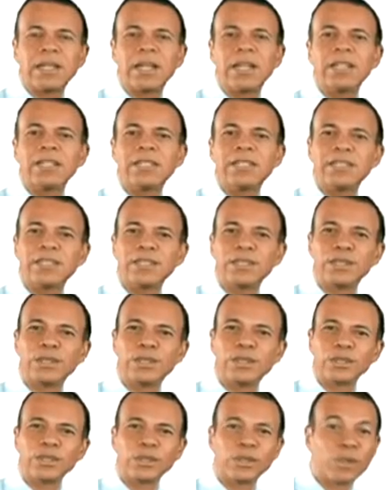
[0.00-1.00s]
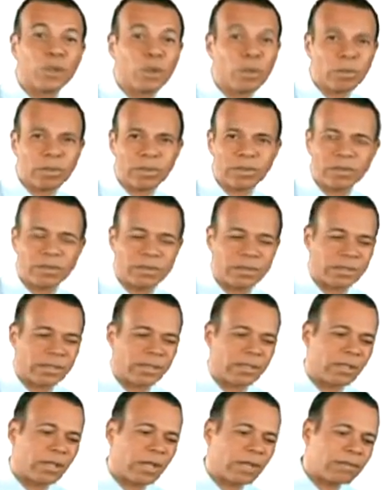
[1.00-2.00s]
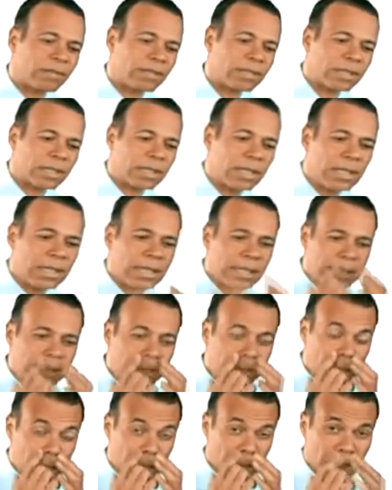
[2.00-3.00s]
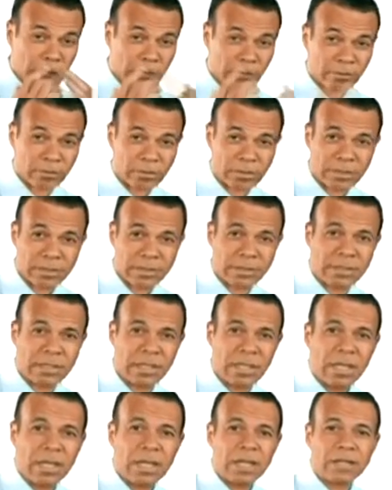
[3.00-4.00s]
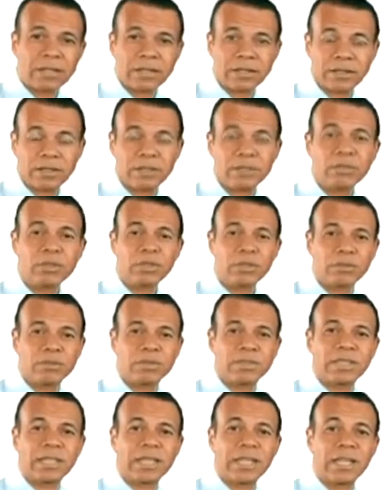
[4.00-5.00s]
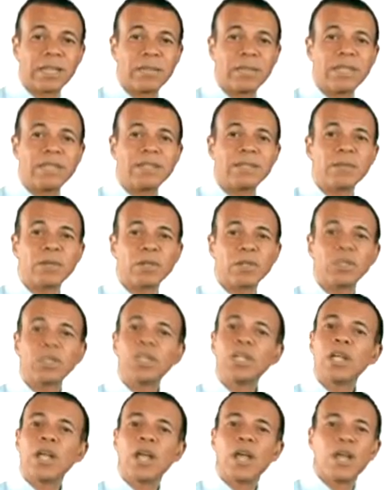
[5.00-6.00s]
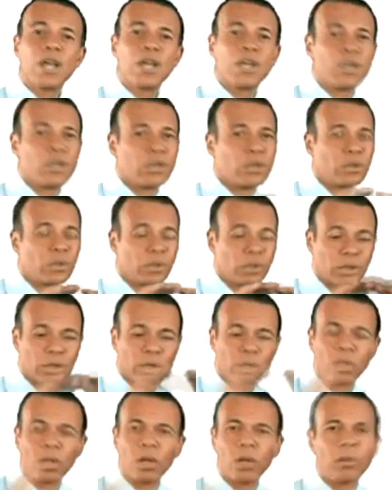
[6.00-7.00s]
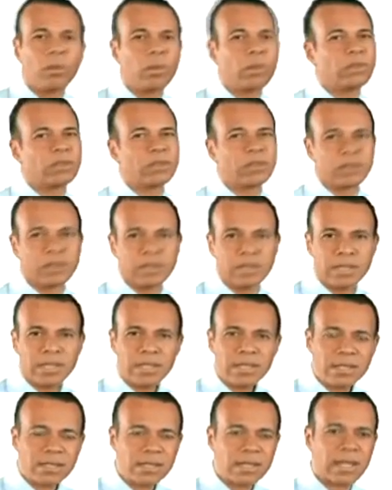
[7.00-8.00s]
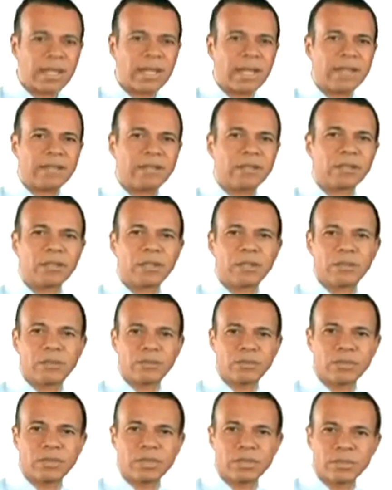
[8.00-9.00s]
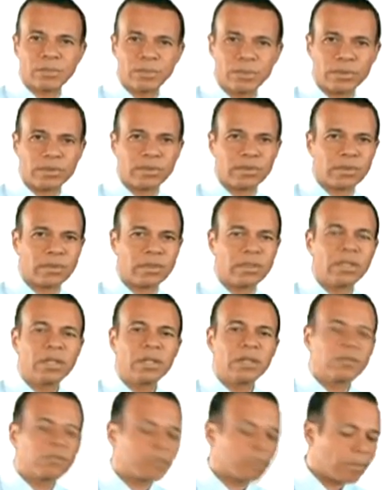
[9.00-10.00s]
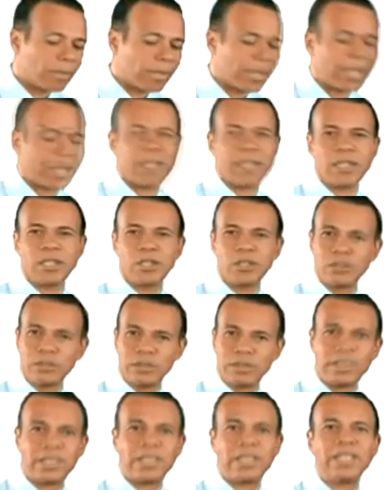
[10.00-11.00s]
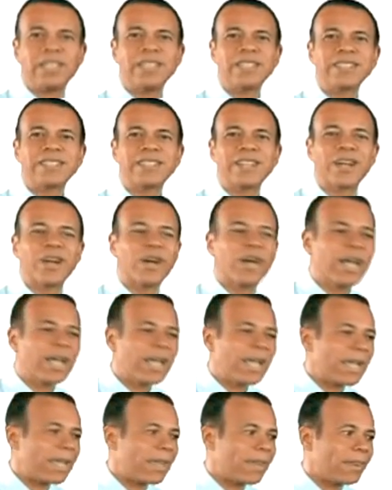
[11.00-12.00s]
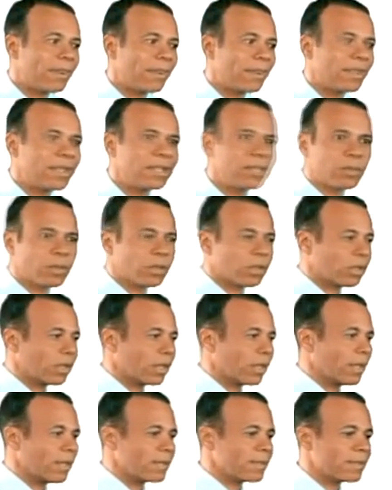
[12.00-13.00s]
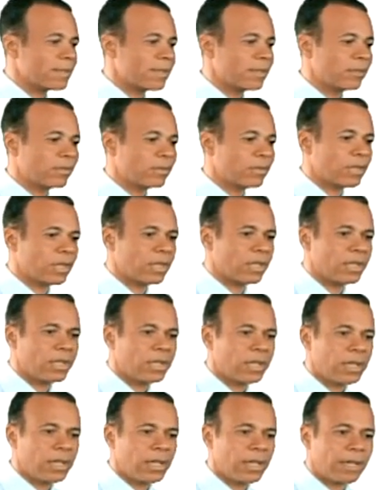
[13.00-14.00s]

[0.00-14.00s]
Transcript: until your global success. So everything in the conference, a successful conference academy, is about your global success as a conference person from A to Z. So, and this book is definitely,